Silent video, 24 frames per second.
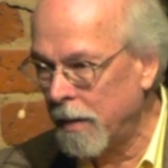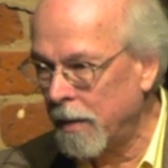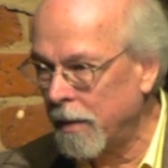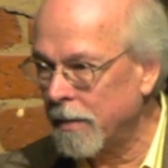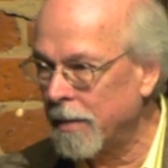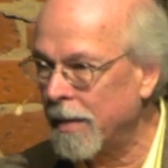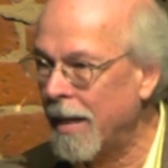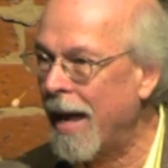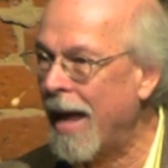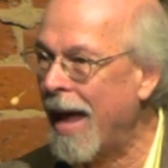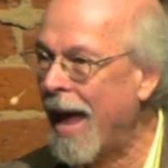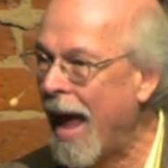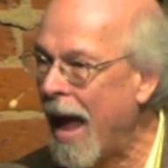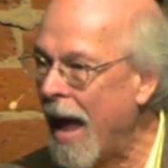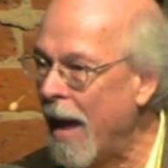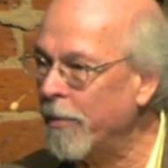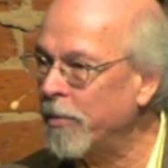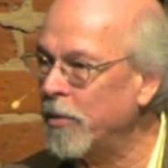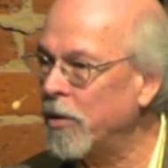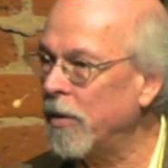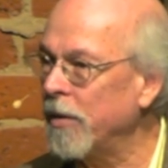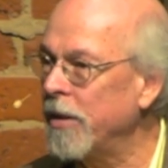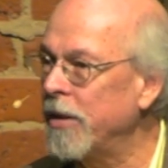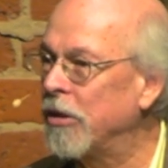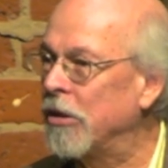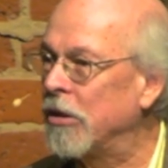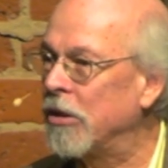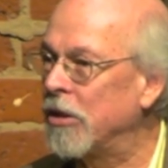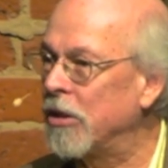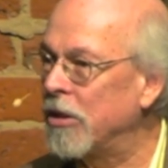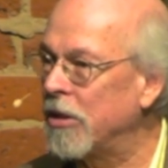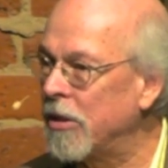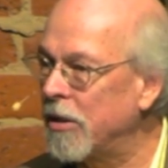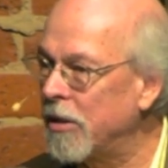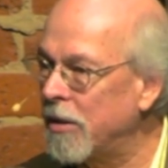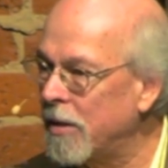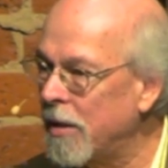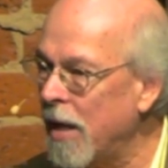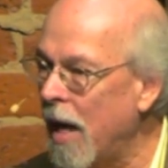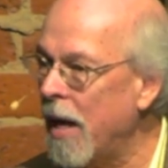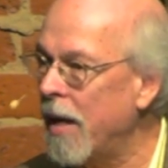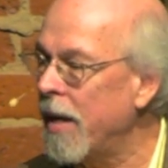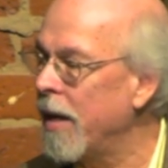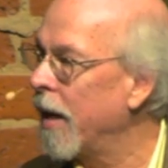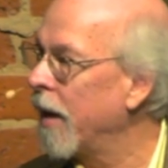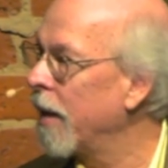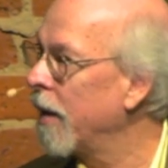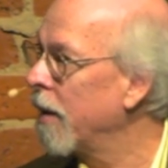It's absolutely
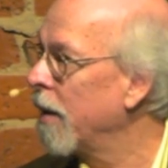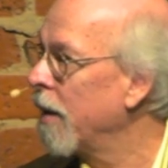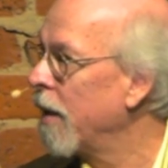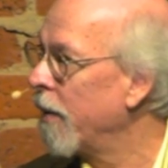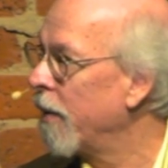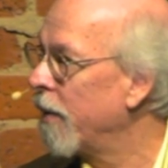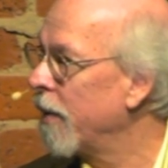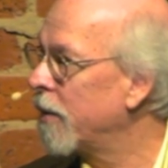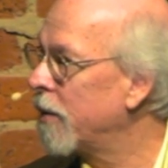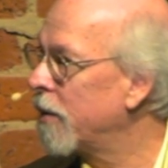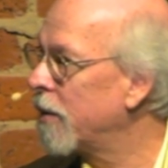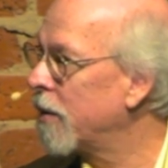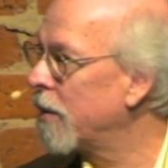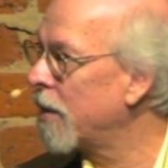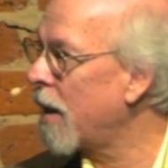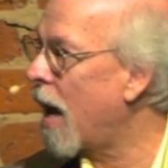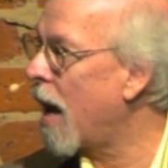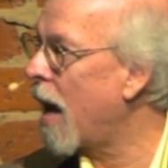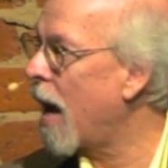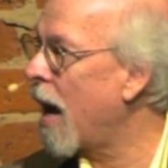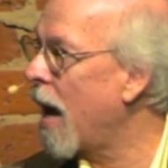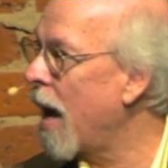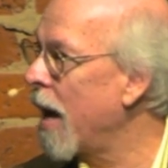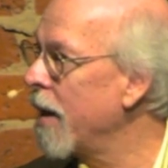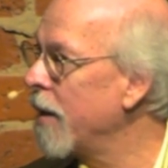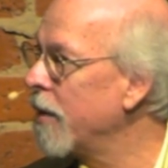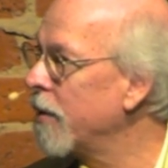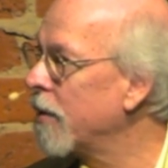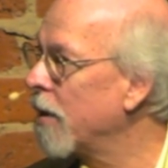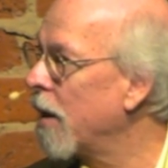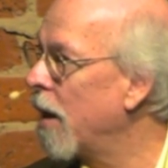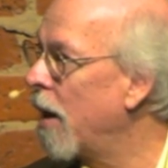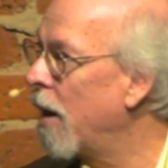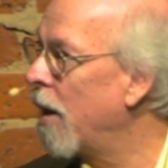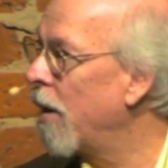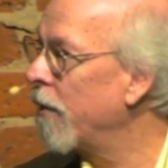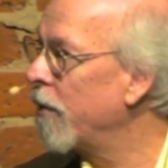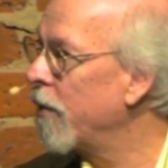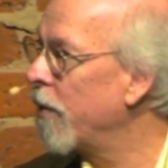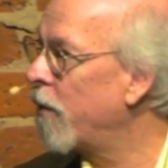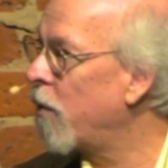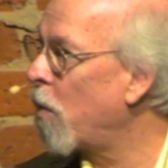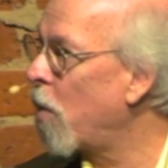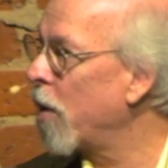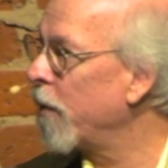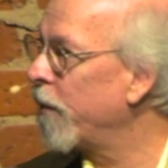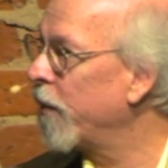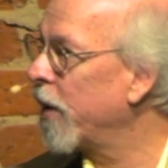stunning, the size of the
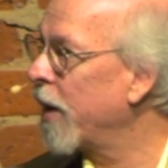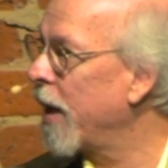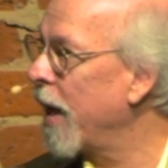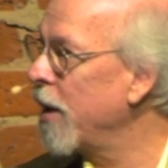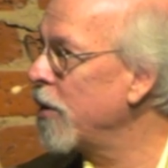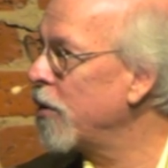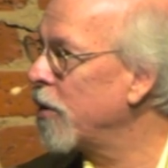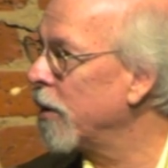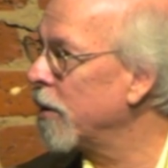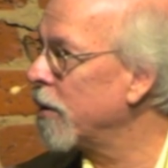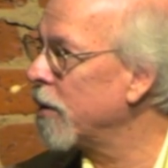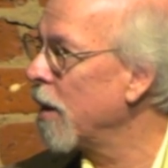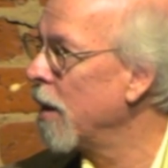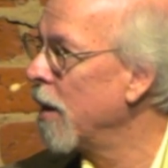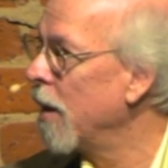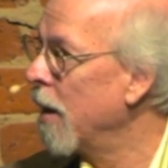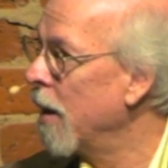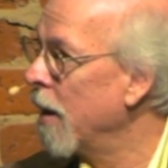fortifications.